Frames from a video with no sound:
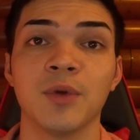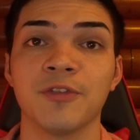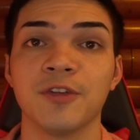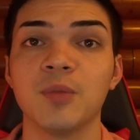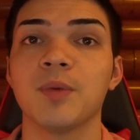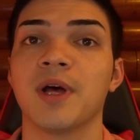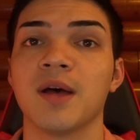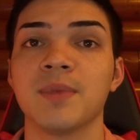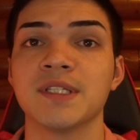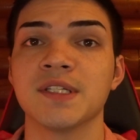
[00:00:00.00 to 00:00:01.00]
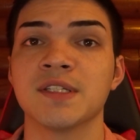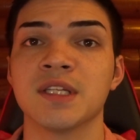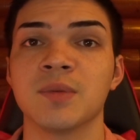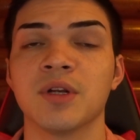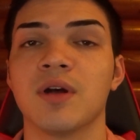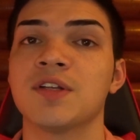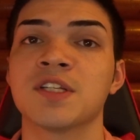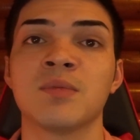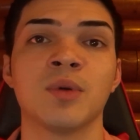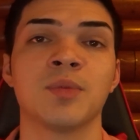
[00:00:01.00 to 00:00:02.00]
a refillable pod-based system, you're
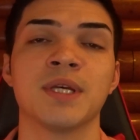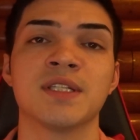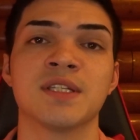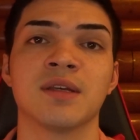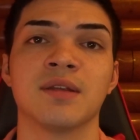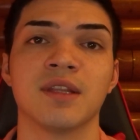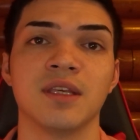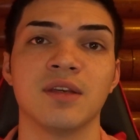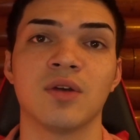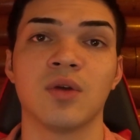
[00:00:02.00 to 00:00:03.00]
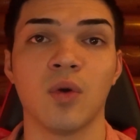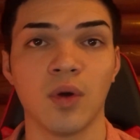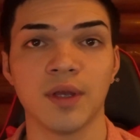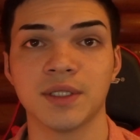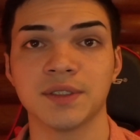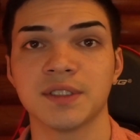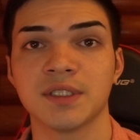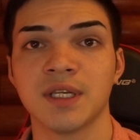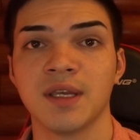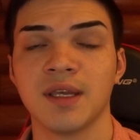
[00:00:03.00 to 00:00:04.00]
also going to be replacing the coils
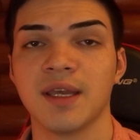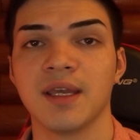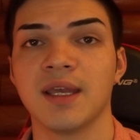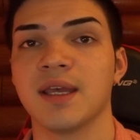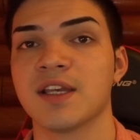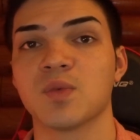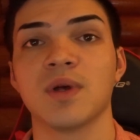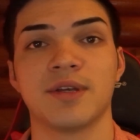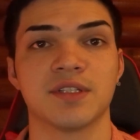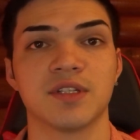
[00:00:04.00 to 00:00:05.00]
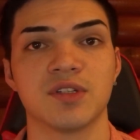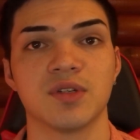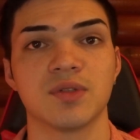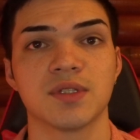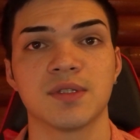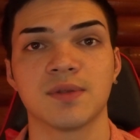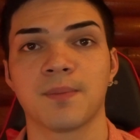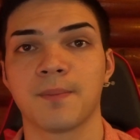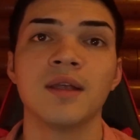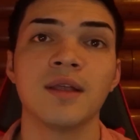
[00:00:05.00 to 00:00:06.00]
as well as the juice.
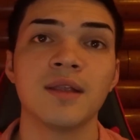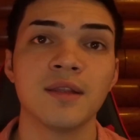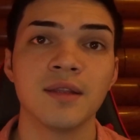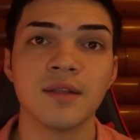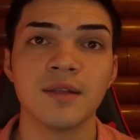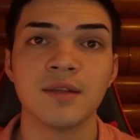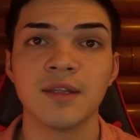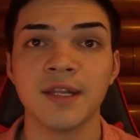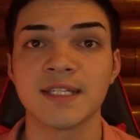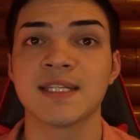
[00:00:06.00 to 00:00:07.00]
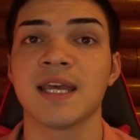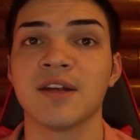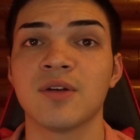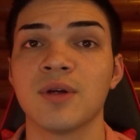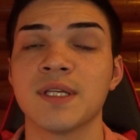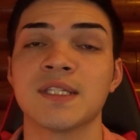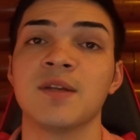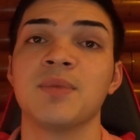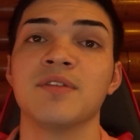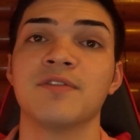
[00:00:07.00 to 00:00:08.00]
The next category is going
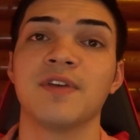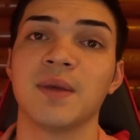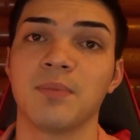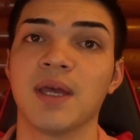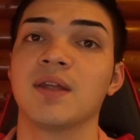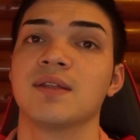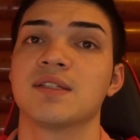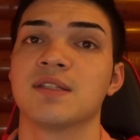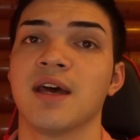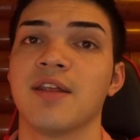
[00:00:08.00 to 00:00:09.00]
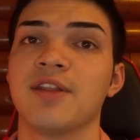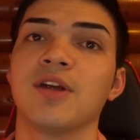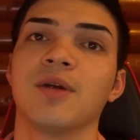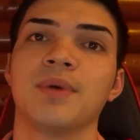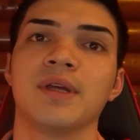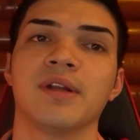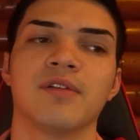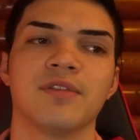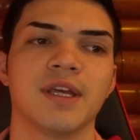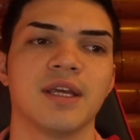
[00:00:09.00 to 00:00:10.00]
to be vape pens. Now they're a bit
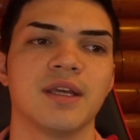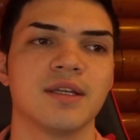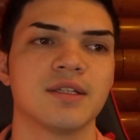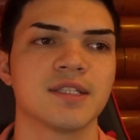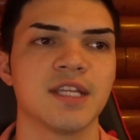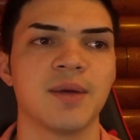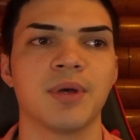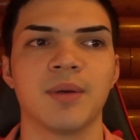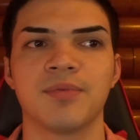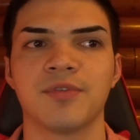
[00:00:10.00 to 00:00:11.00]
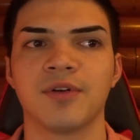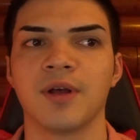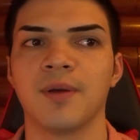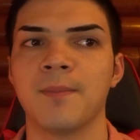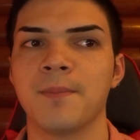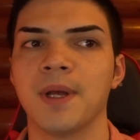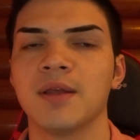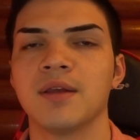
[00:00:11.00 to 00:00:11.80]
of a step up from